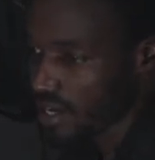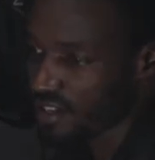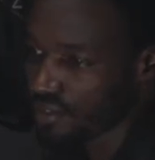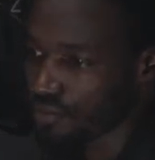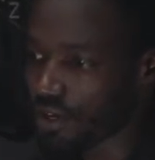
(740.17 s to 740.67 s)

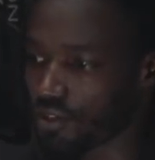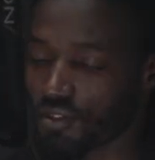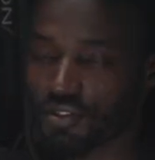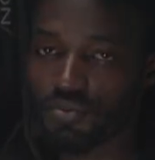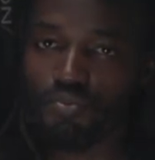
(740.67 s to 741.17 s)
is when you
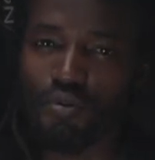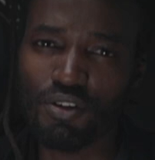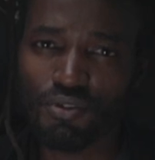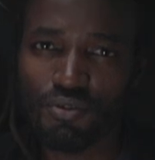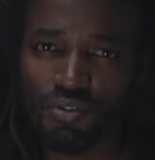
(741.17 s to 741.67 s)

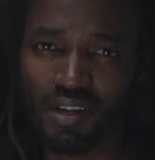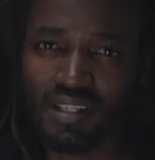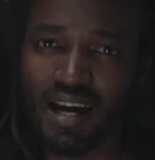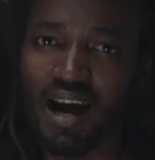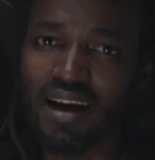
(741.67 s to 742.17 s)
want to
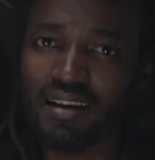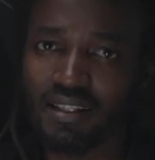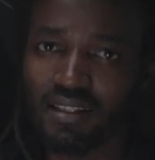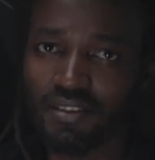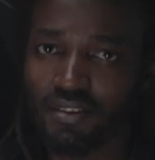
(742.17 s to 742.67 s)
start
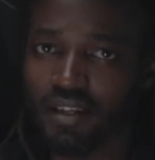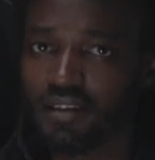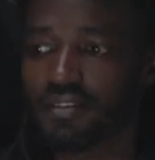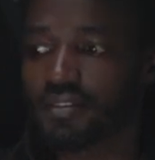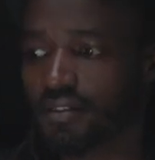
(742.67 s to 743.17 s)
angling your
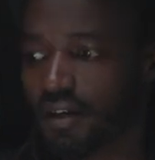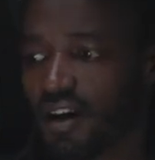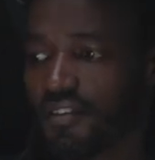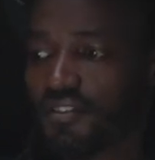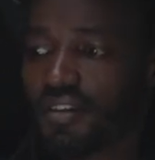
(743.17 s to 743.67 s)
light,
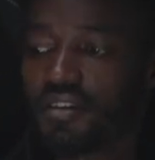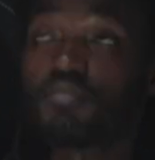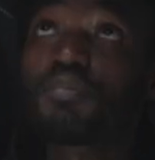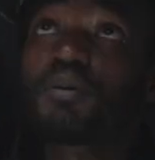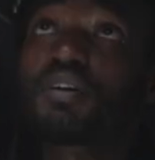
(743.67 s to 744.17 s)
having it
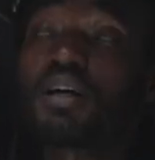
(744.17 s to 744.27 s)
maybe